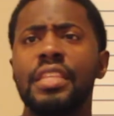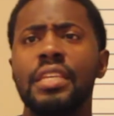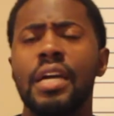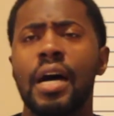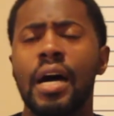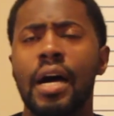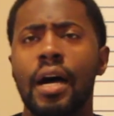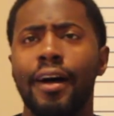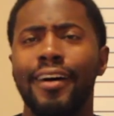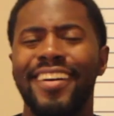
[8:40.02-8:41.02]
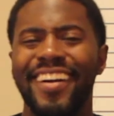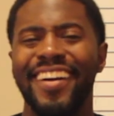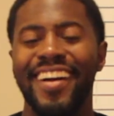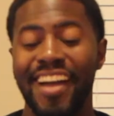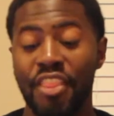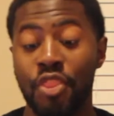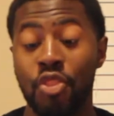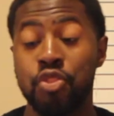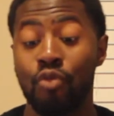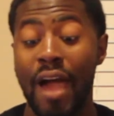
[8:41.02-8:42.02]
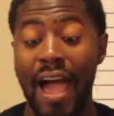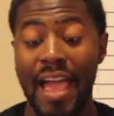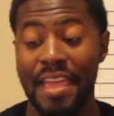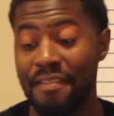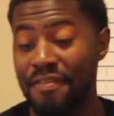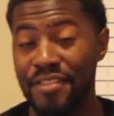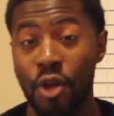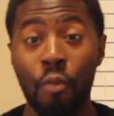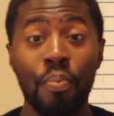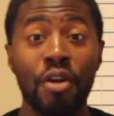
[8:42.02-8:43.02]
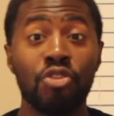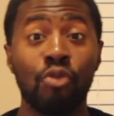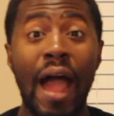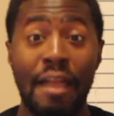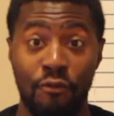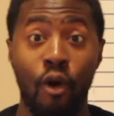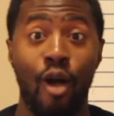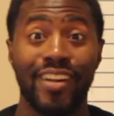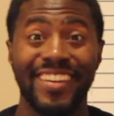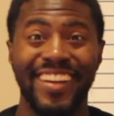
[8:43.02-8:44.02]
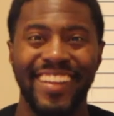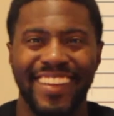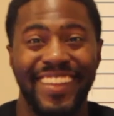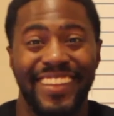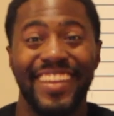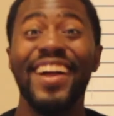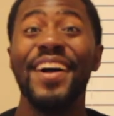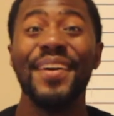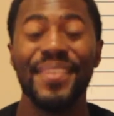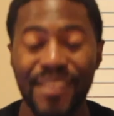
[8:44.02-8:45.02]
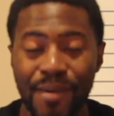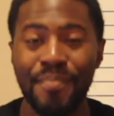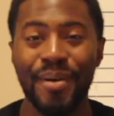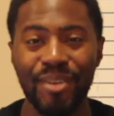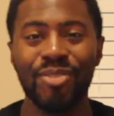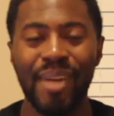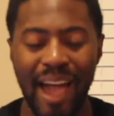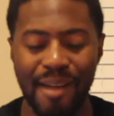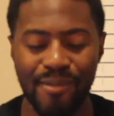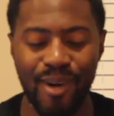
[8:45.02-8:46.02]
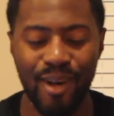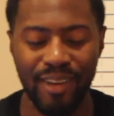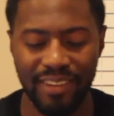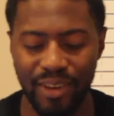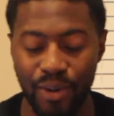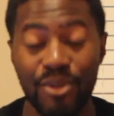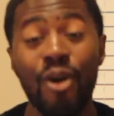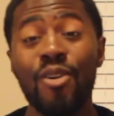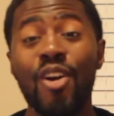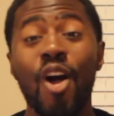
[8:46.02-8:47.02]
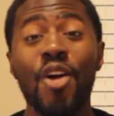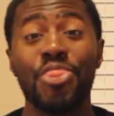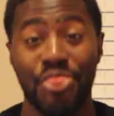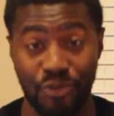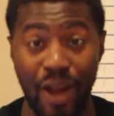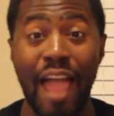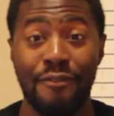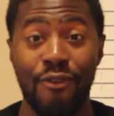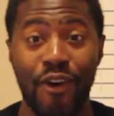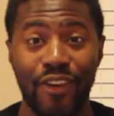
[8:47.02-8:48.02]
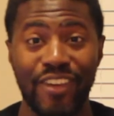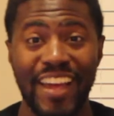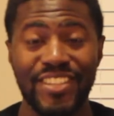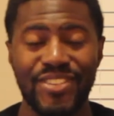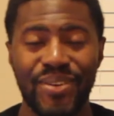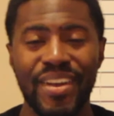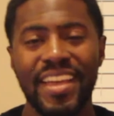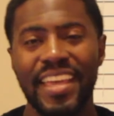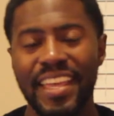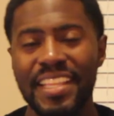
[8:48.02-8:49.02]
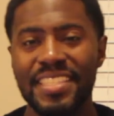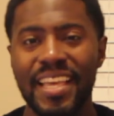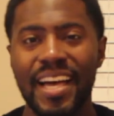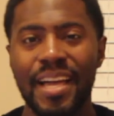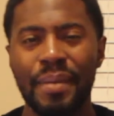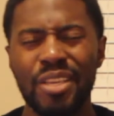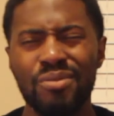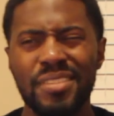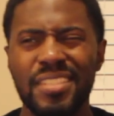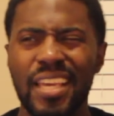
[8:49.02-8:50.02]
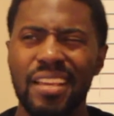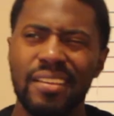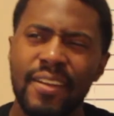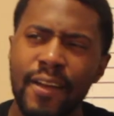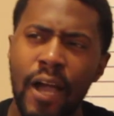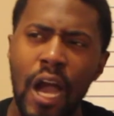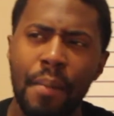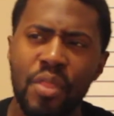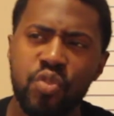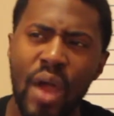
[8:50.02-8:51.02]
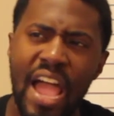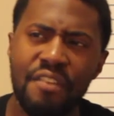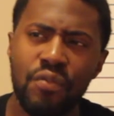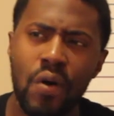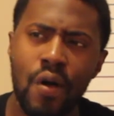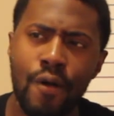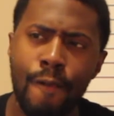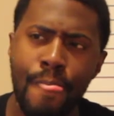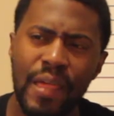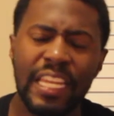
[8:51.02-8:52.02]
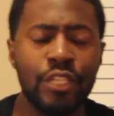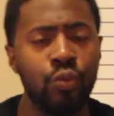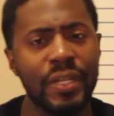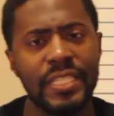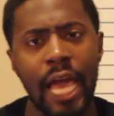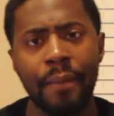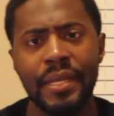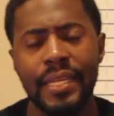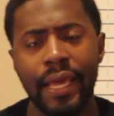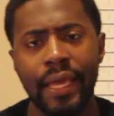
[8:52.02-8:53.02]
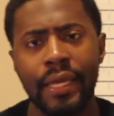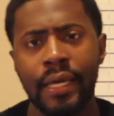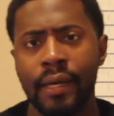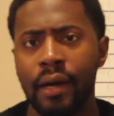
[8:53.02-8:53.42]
the the Thrive Notebook Thrive Walk. Notebook Thrive Walk. No, note card Thrive Walk. Right. So anytime I usually take a Thrive Walk at least one time a day.